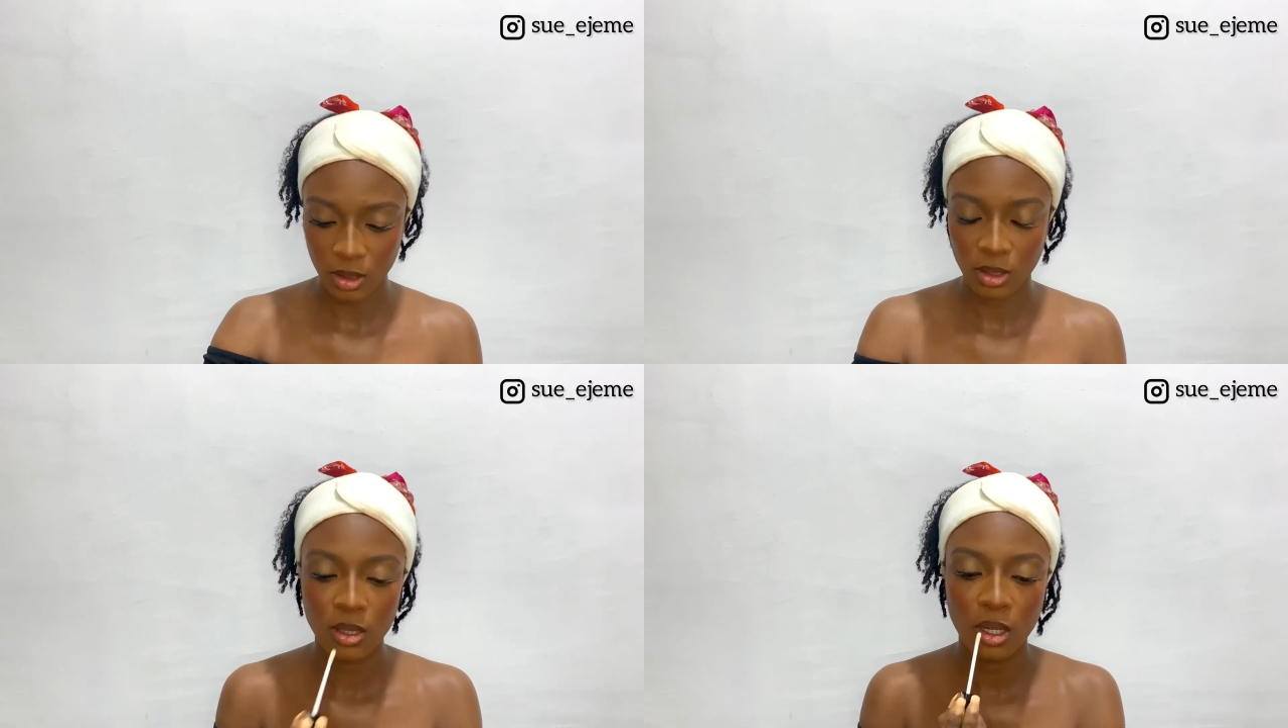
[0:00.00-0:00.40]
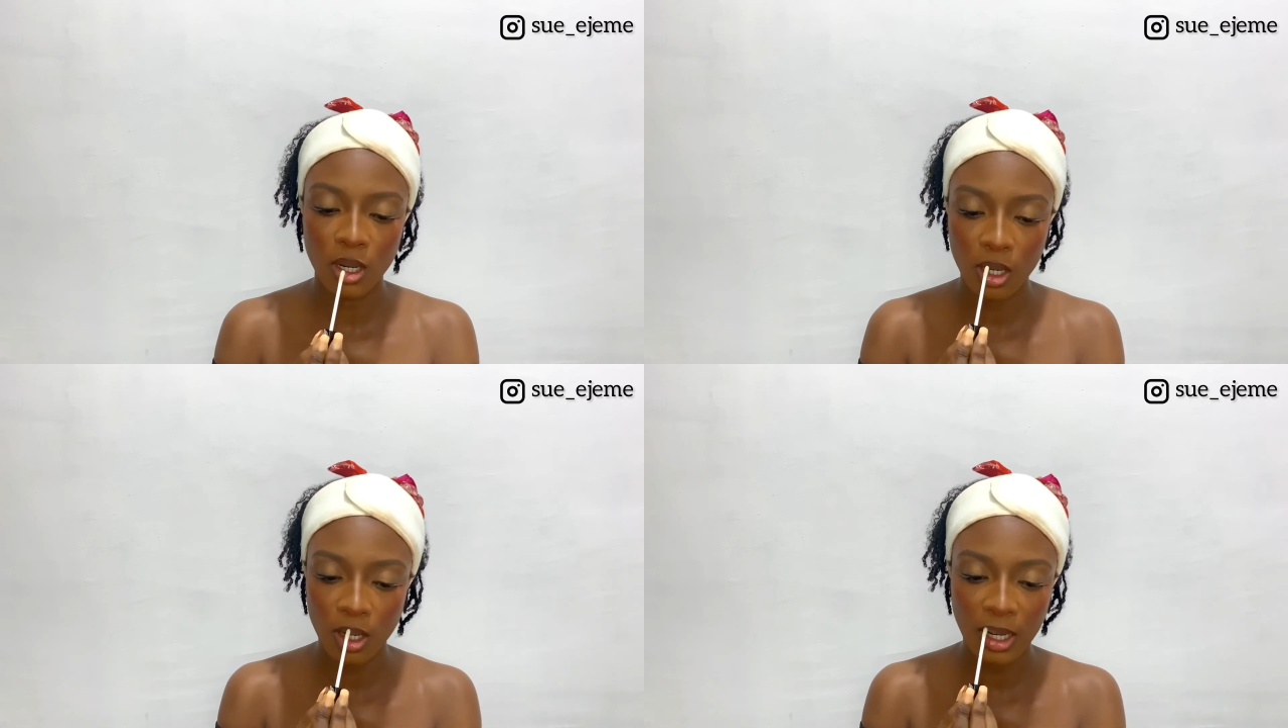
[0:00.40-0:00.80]
You
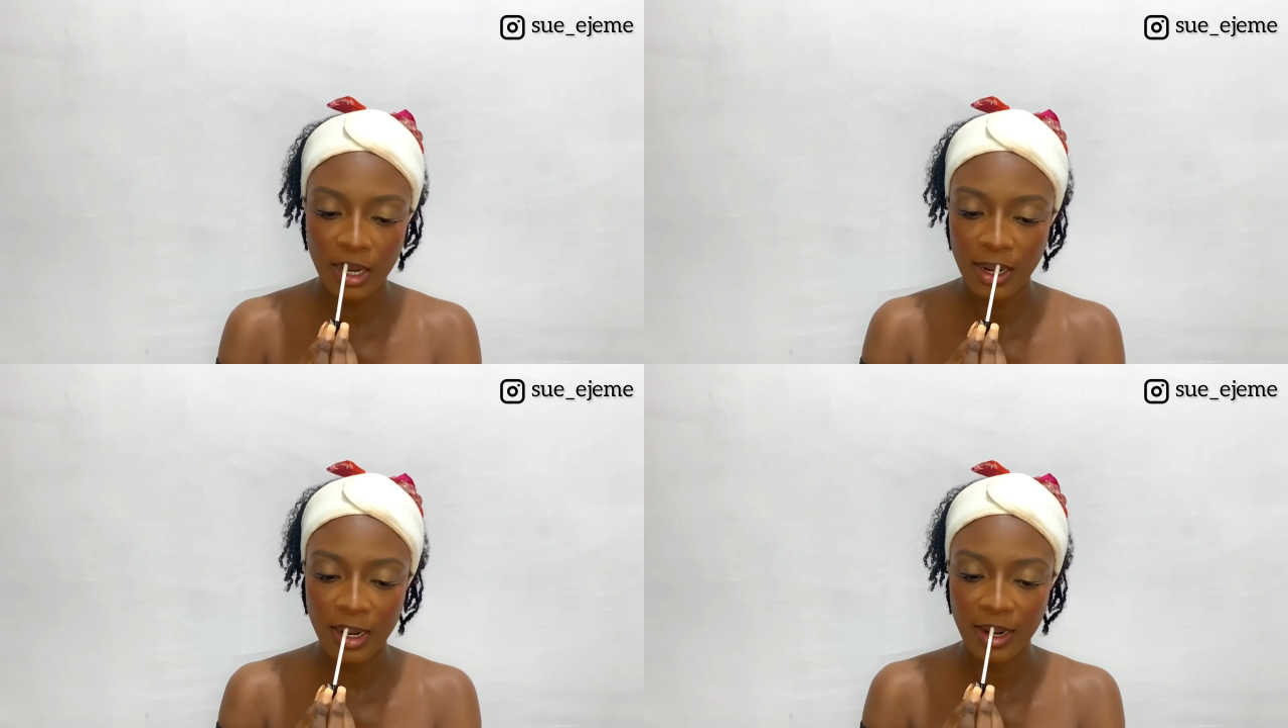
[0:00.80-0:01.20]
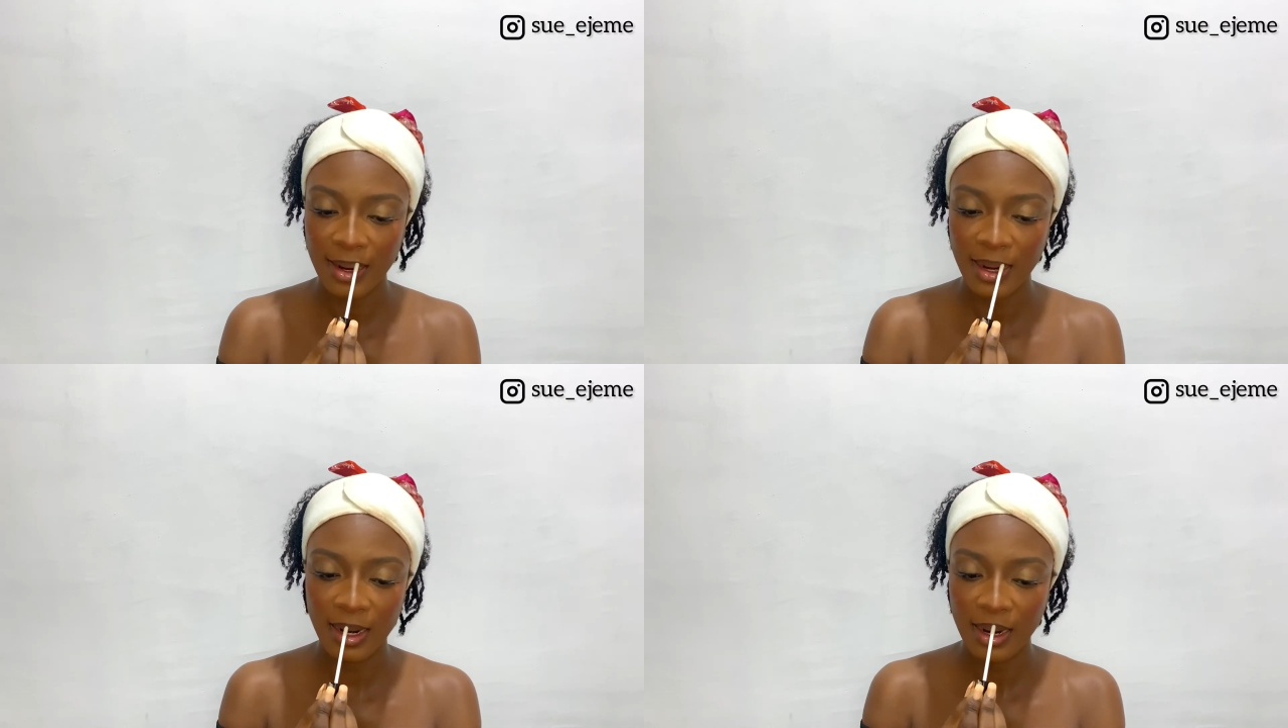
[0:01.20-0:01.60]
can decide to
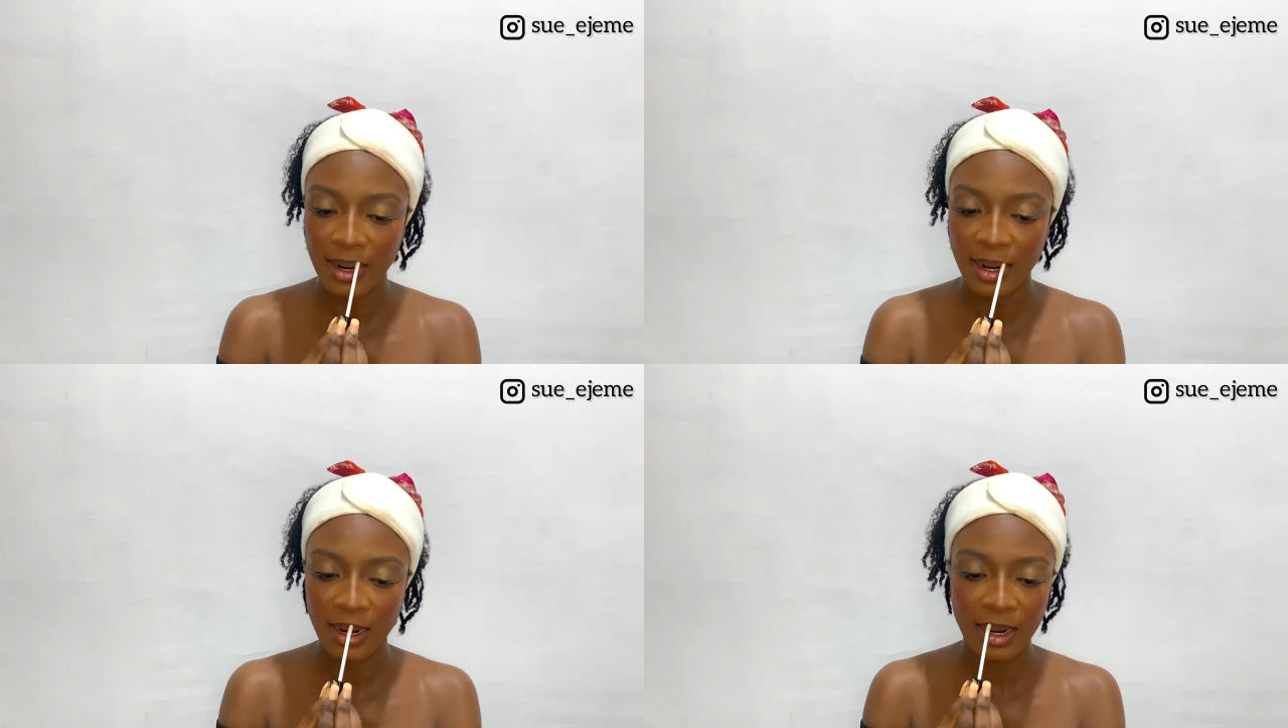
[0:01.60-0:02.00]
stop here,